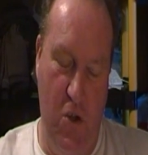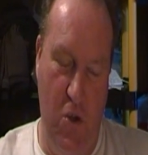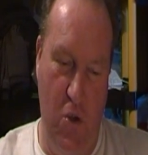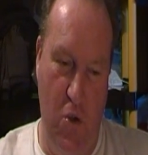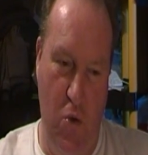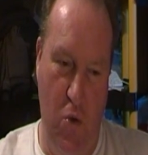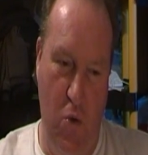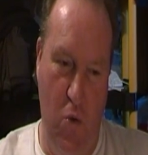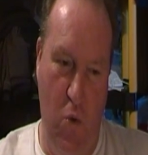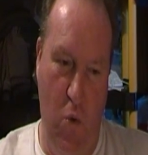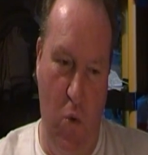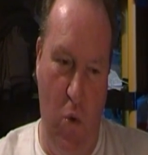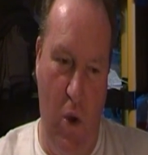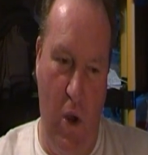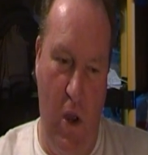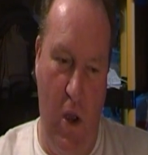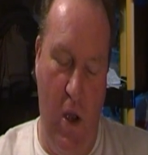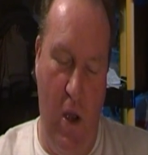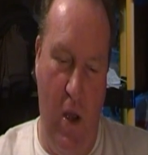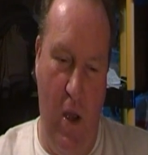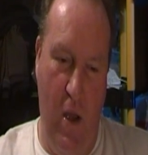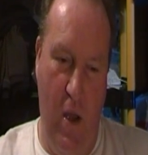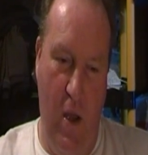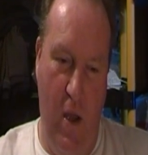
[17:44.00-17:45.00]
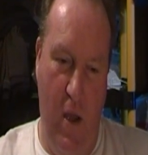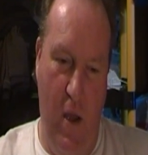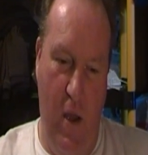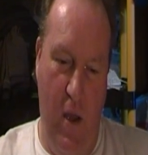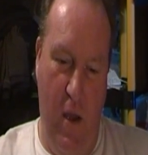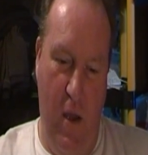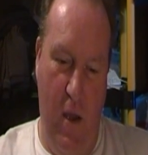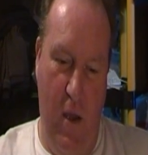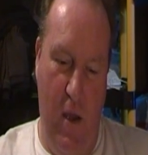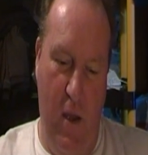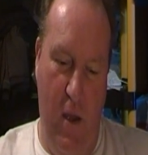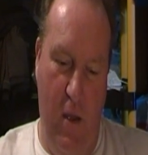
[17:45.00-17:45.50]
to
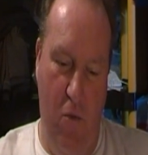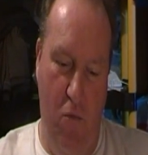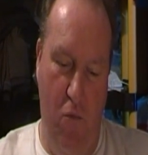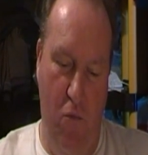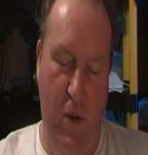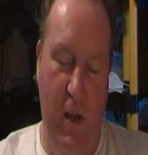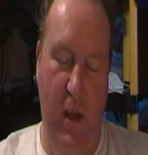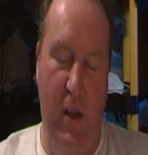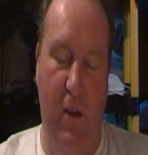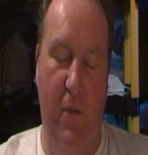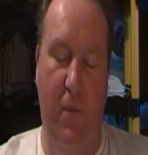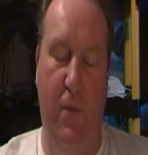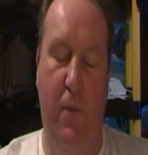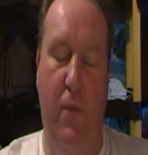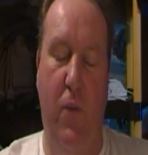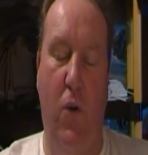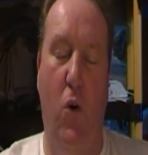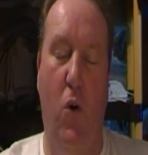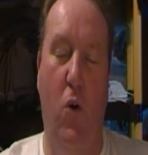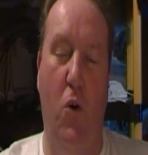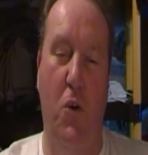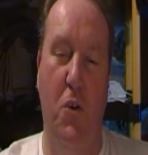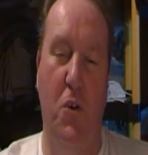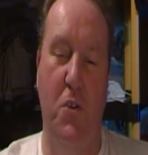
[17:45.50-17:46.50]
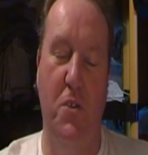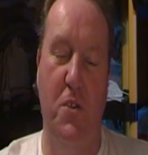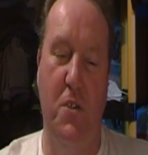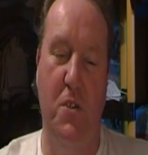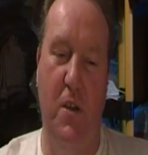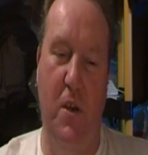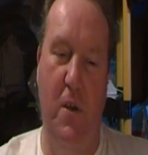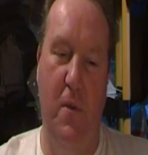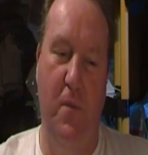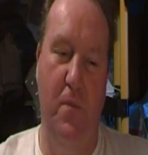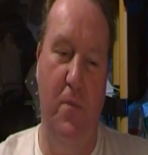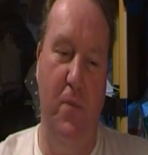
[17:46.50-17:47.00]

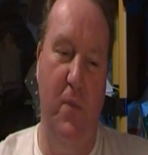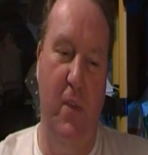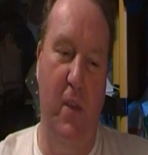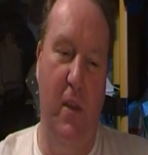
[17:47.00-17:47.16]
reinforce